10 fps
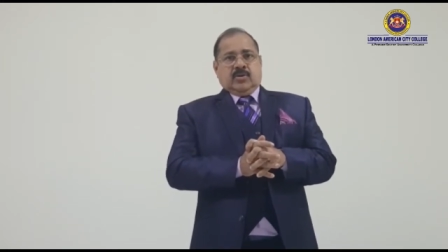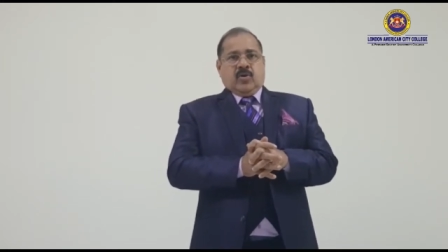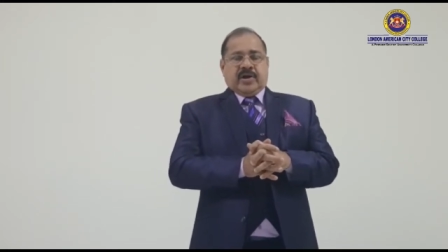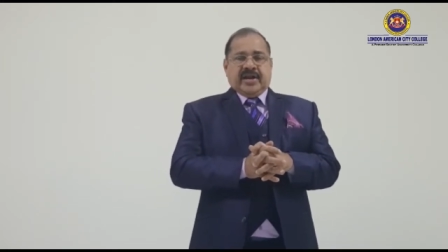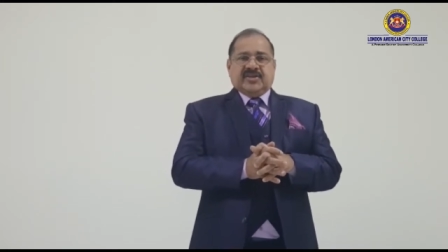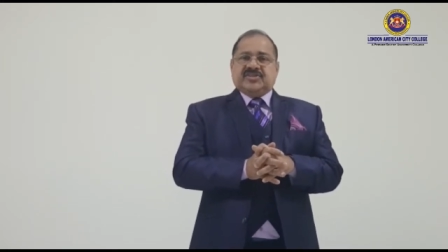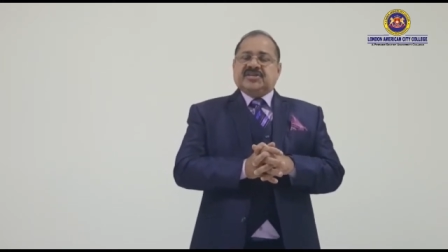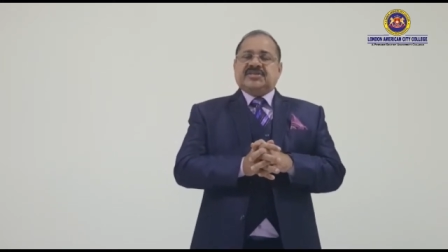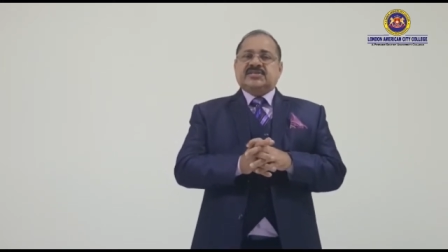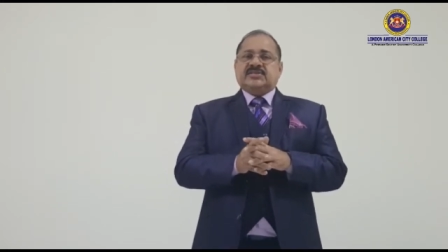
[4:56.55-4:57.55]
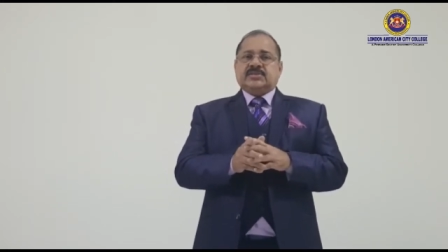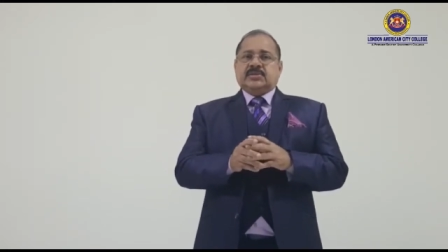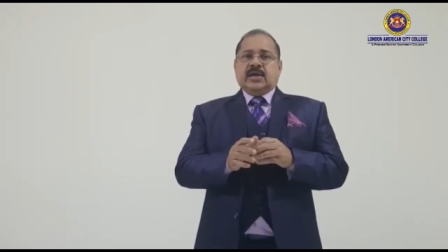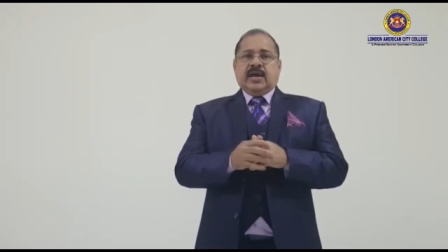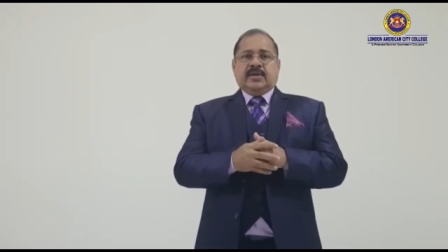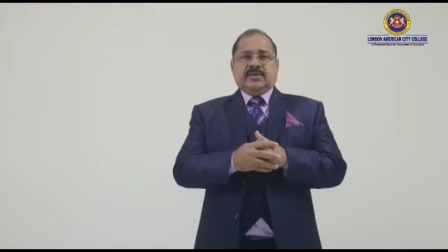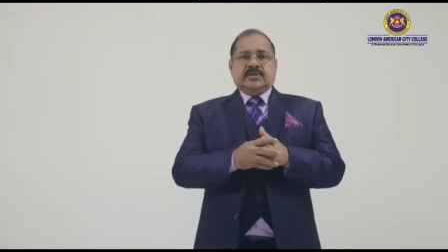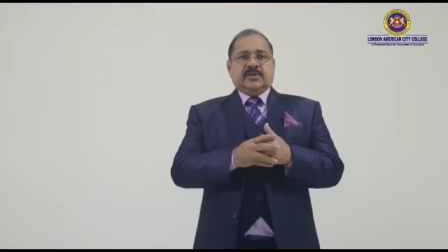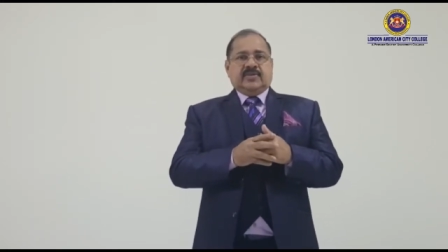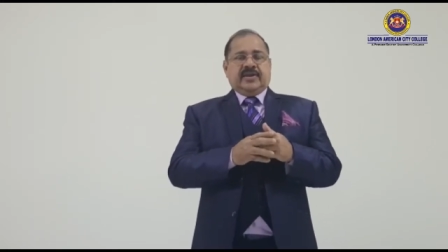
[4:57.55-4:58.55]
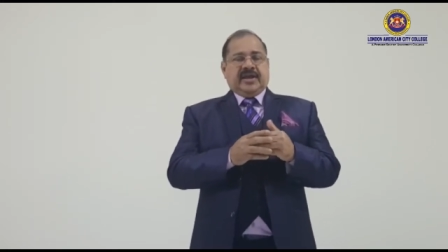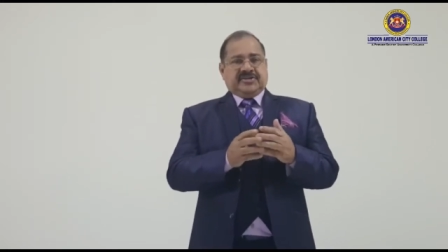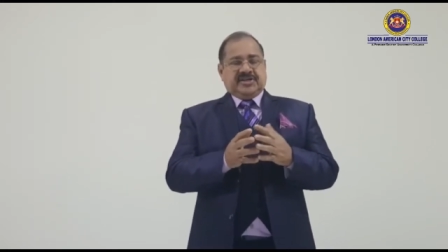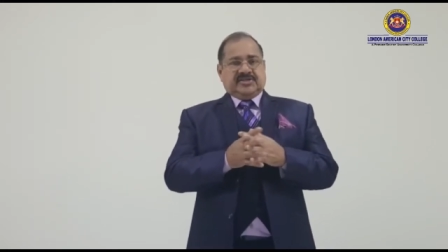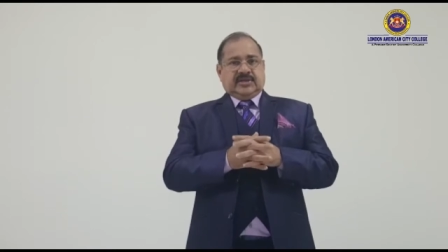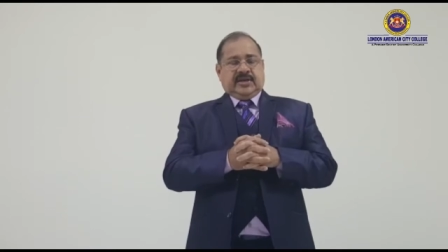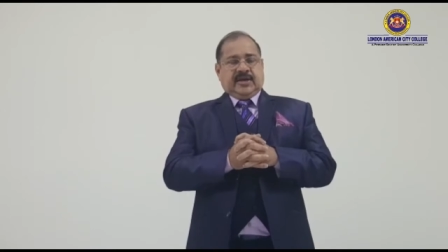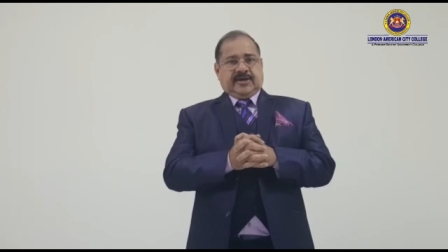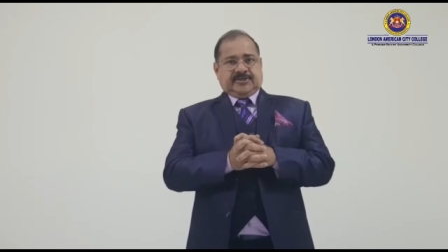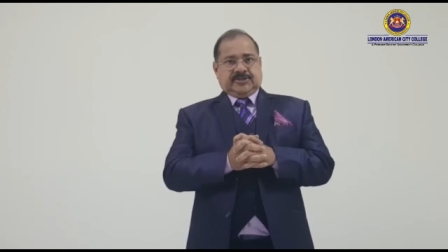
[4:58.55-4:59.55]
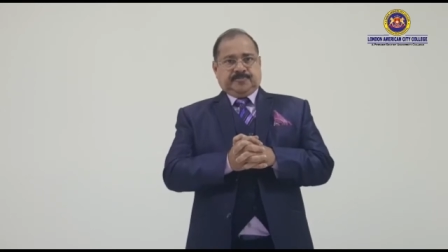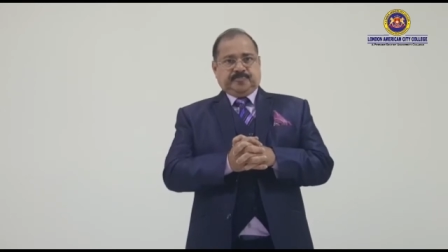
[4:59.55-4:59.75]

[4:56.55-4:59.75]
organizations, and the nations at large.